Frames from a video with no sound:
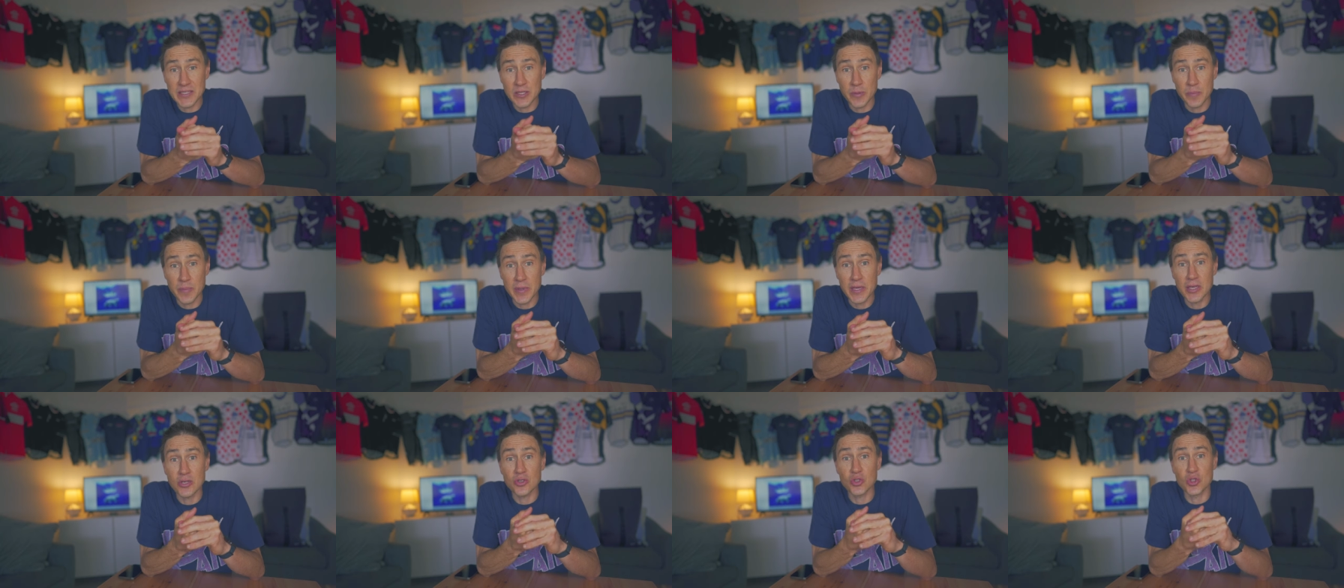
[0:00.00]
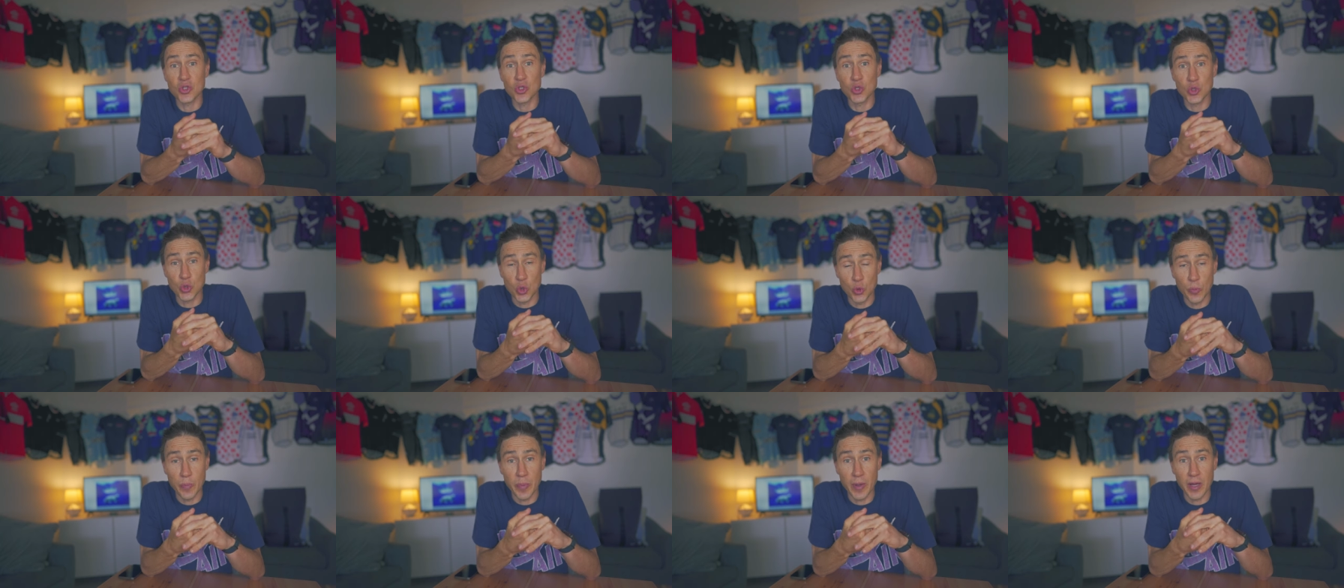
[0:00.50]
to be
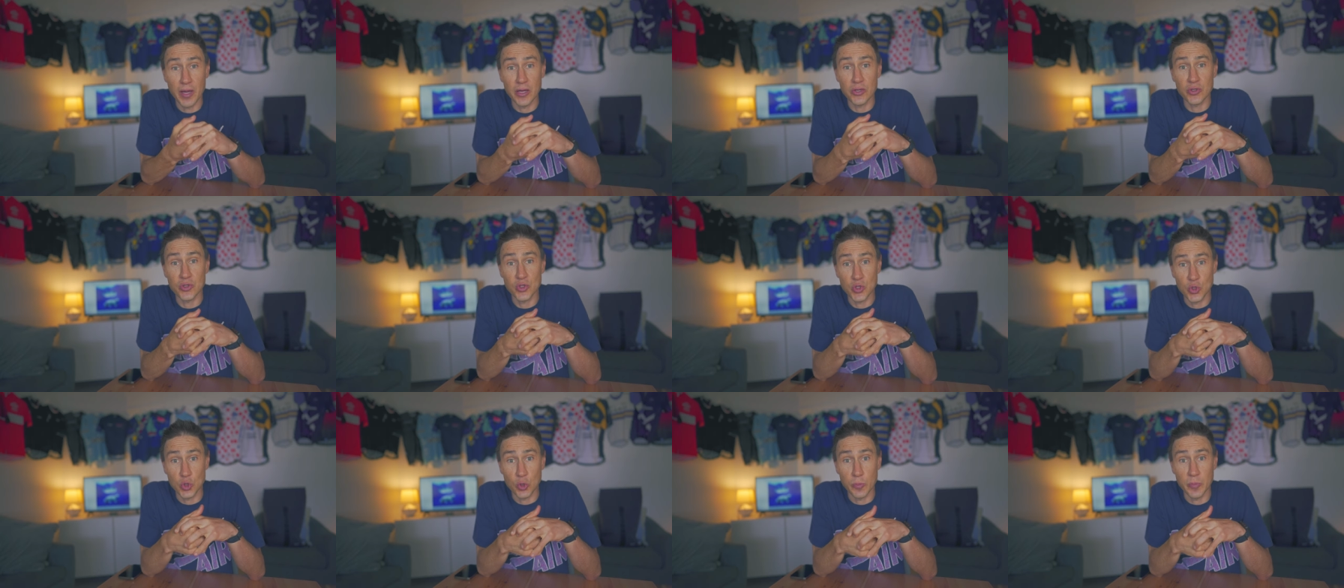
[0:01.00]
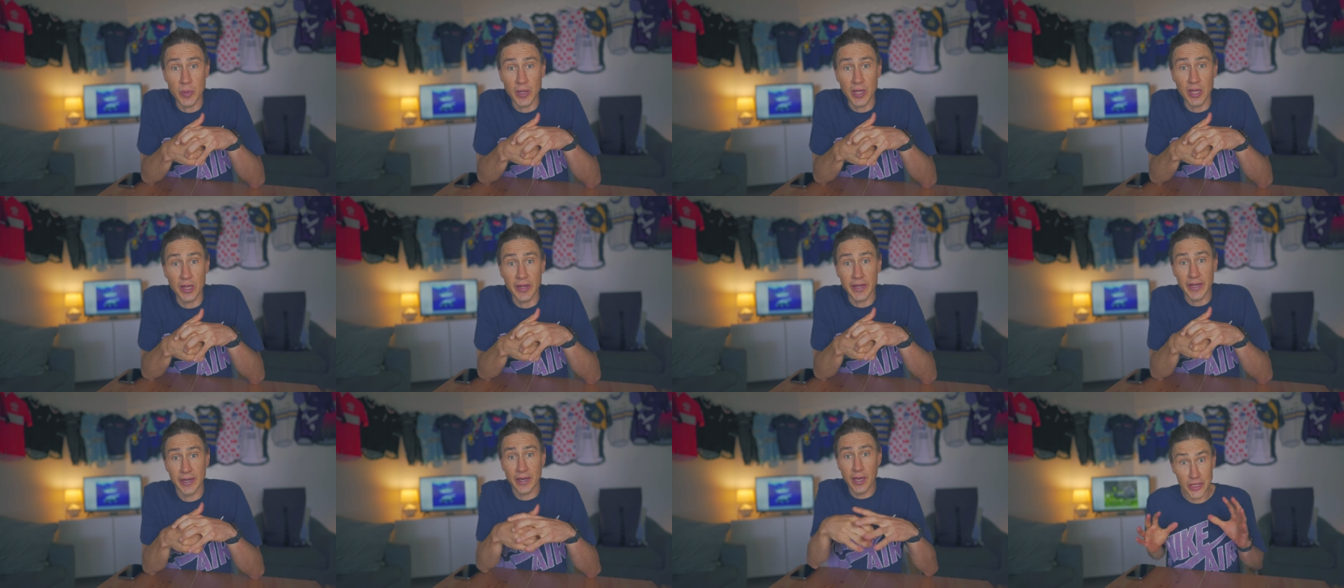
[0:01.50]
super, super
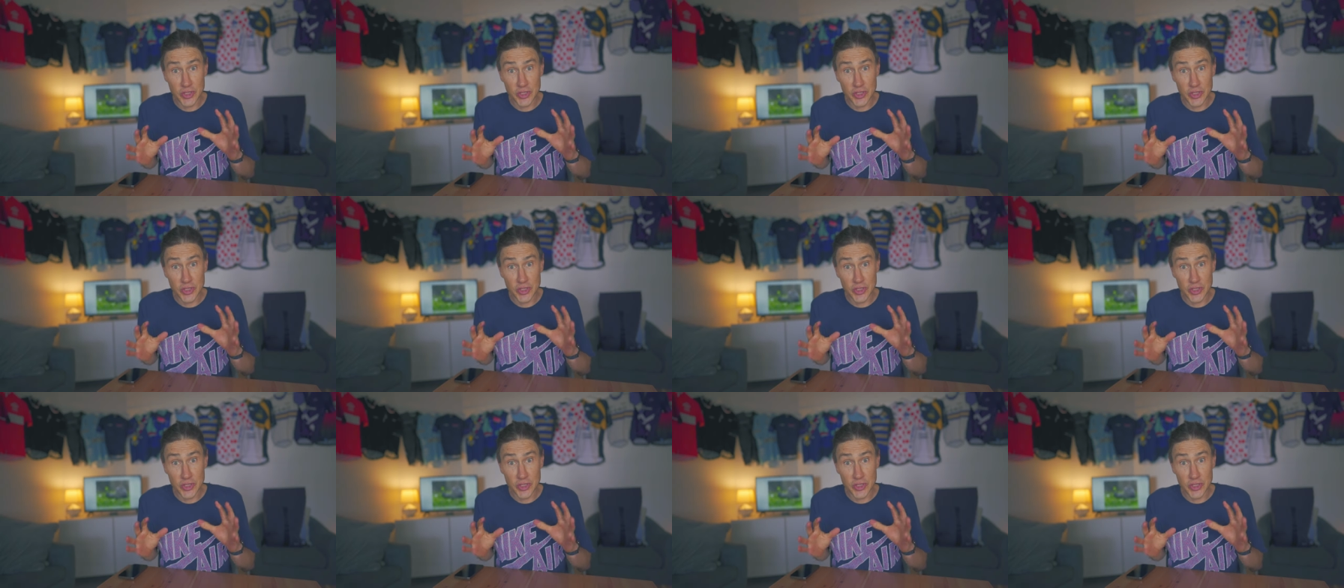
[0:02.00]
clean.